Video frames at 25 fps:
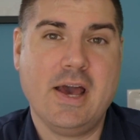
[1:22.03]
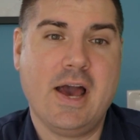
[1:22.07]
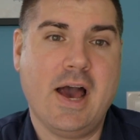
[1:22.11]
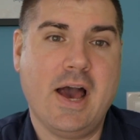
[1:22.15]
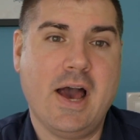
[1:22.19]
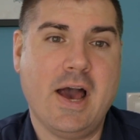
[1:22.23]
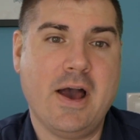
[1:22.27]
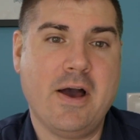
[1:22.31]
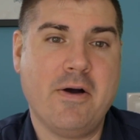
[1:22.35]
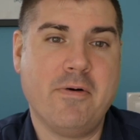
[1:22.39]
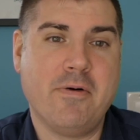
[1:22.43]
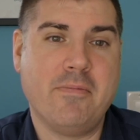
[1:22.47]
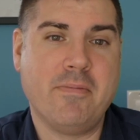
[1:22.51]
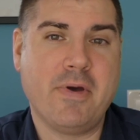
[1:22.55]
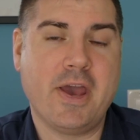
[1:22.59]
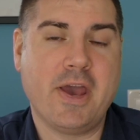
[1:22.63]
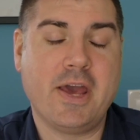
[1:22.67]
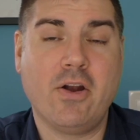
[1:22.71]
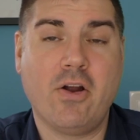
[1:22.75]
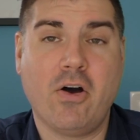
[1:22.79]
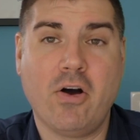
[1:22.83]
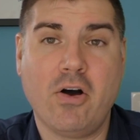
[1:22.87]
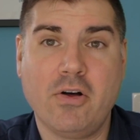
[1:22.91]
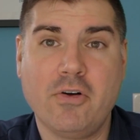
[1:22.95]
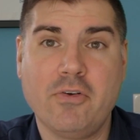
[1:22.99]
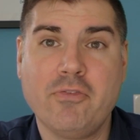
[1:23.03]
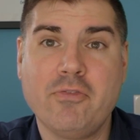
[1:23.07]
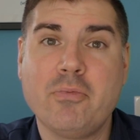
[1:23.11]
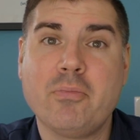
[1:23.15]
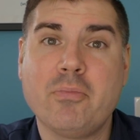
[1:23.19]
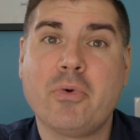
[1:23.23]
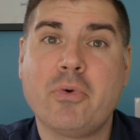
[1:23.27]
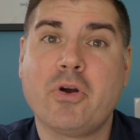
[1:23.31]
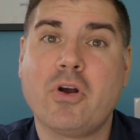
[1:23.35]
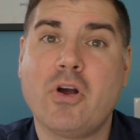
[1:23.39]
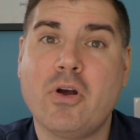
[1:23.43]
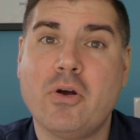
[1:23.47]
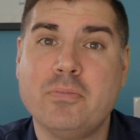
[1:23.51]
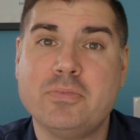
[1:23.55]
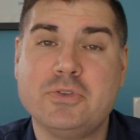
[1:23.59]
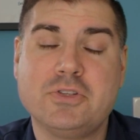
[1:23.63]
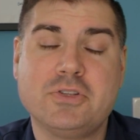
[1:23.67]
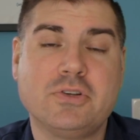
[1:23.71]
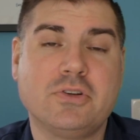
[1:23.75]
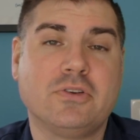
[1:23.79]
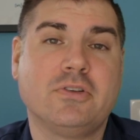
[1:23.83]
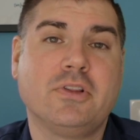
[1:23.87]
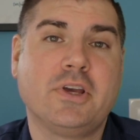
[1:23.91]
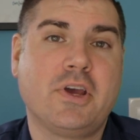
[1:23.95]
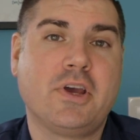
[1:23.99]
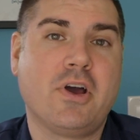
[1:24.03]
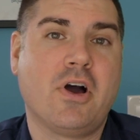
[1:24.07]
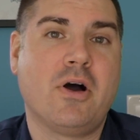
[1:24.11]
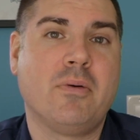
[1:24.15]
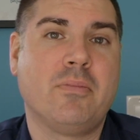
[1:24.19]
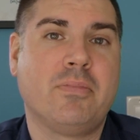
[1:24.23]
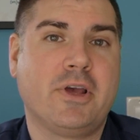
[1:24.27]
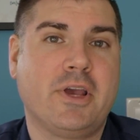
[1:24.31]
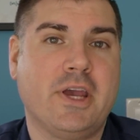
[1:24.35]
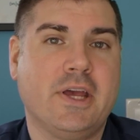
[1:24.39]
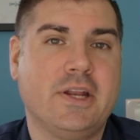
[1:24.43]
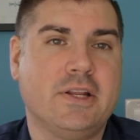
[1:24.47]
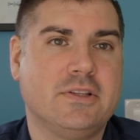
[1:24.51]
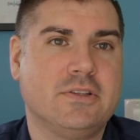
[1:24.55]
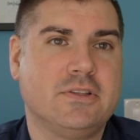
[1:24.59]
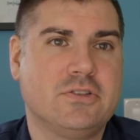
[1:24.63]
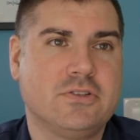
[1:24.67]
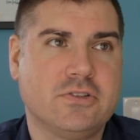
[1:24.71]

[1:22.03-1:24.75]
And all of them are absurdly complicated,